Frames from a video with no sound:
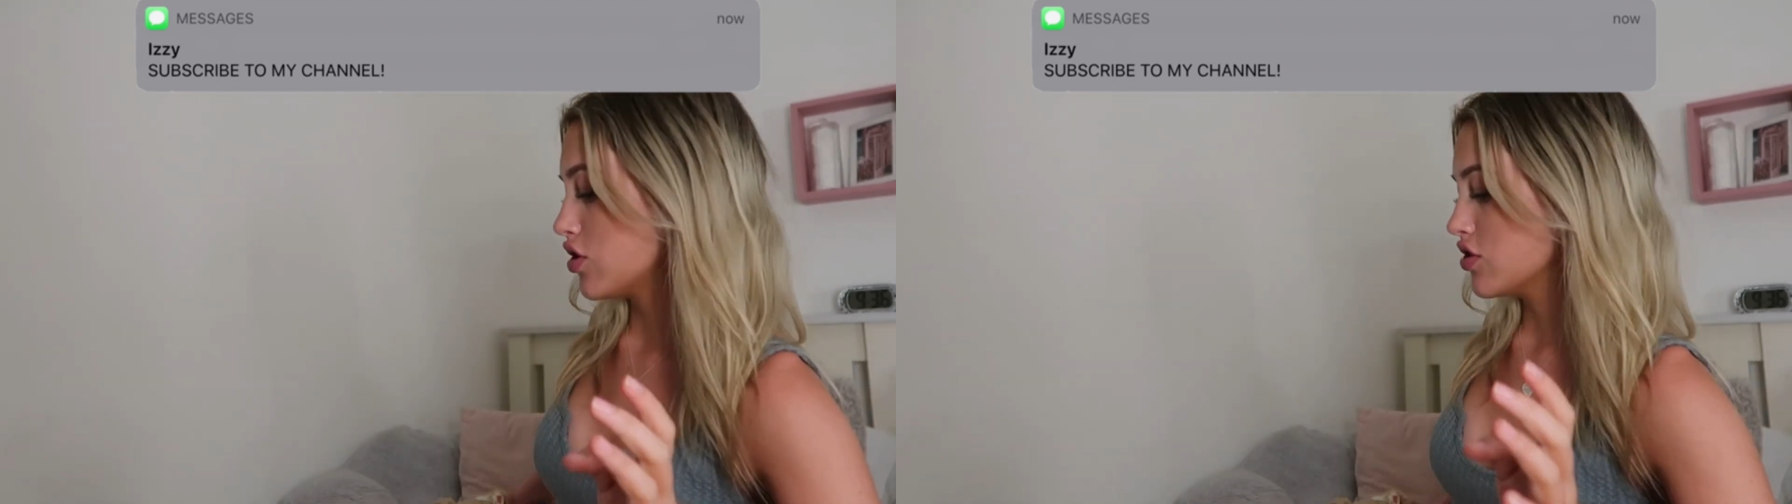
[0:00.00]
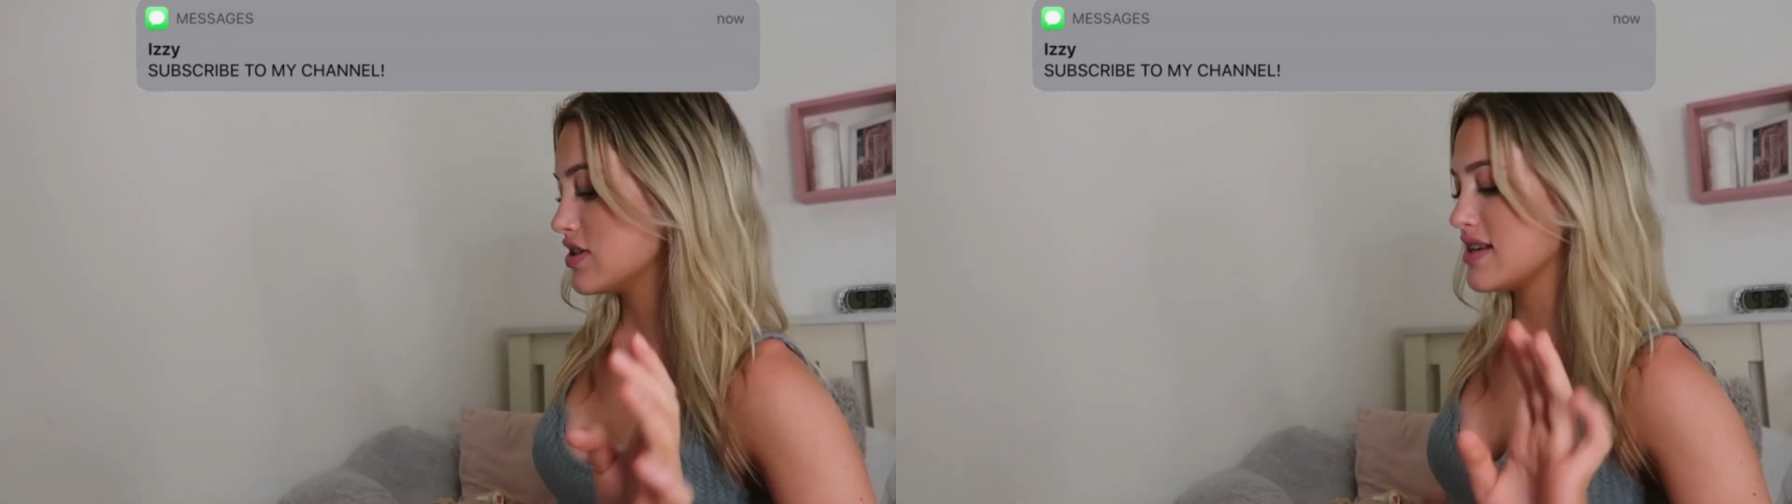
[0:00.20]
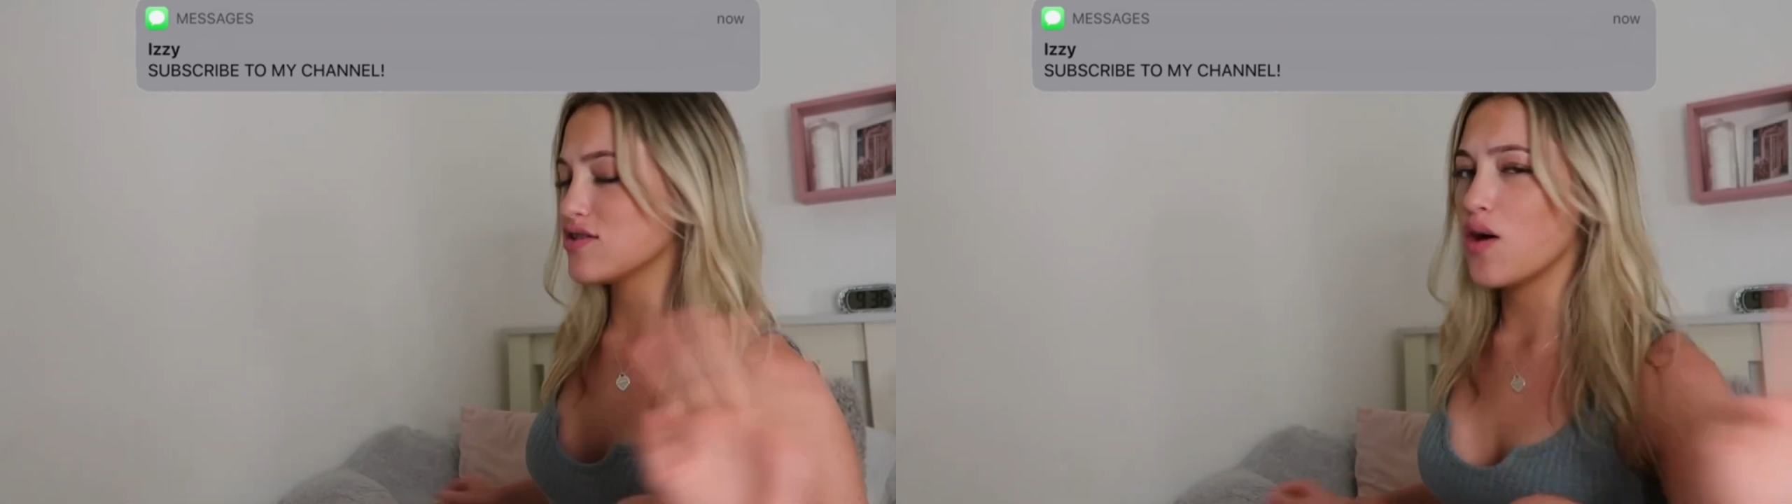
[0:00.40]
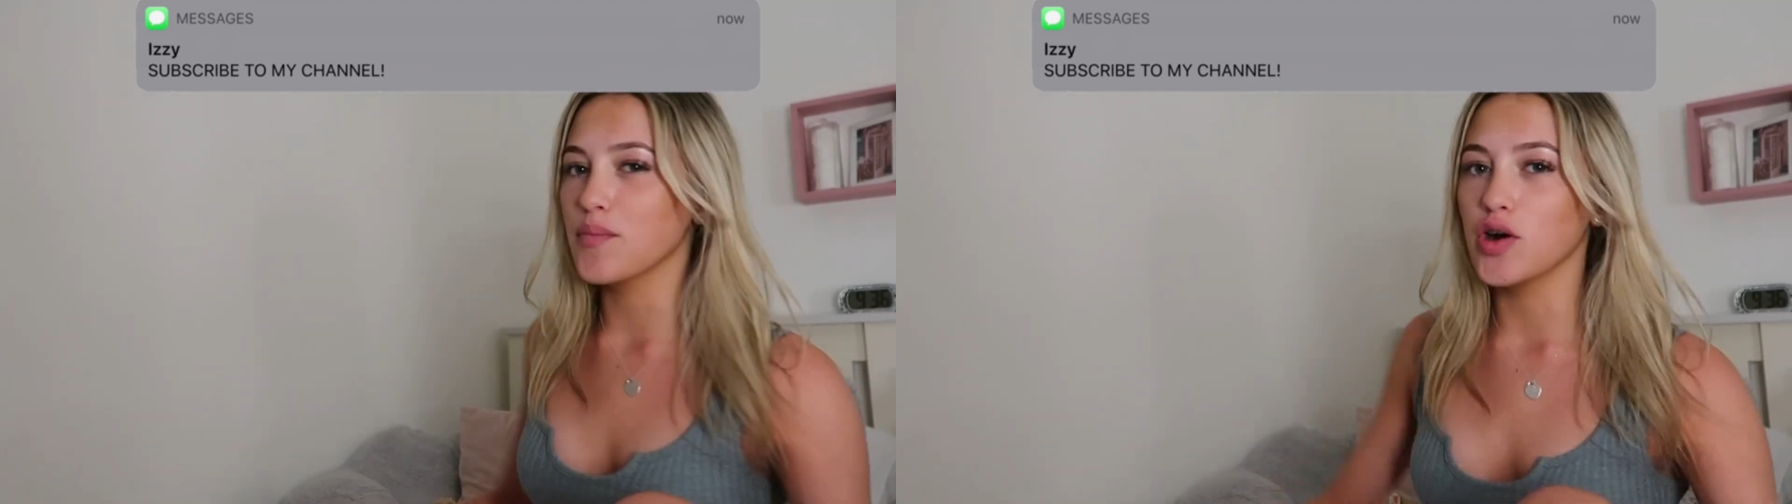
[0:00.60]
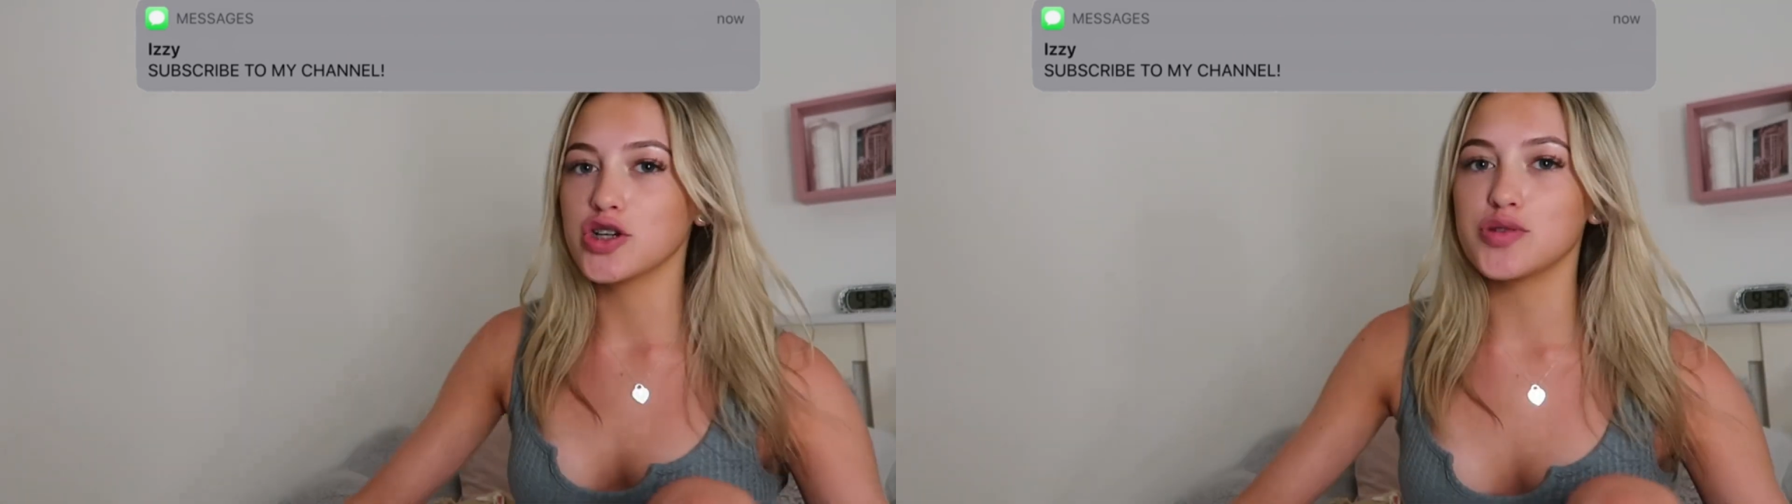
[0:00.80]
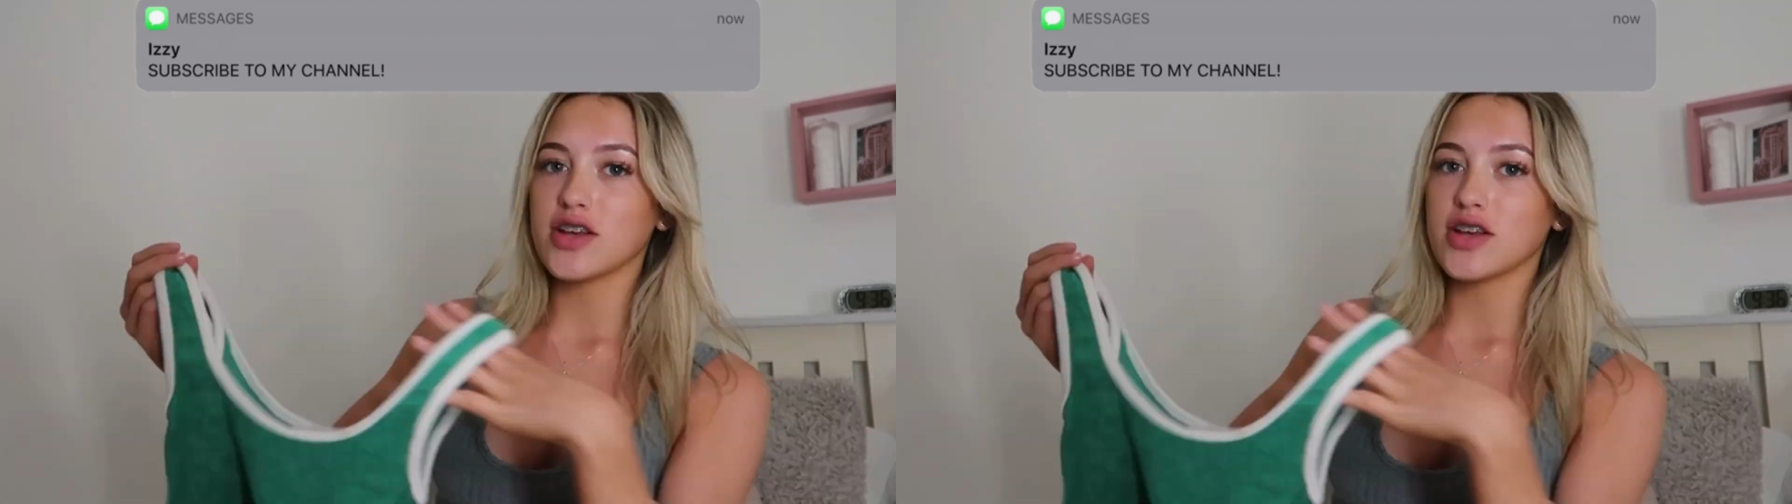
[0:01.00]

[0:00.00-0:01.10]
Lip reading: because it's not much.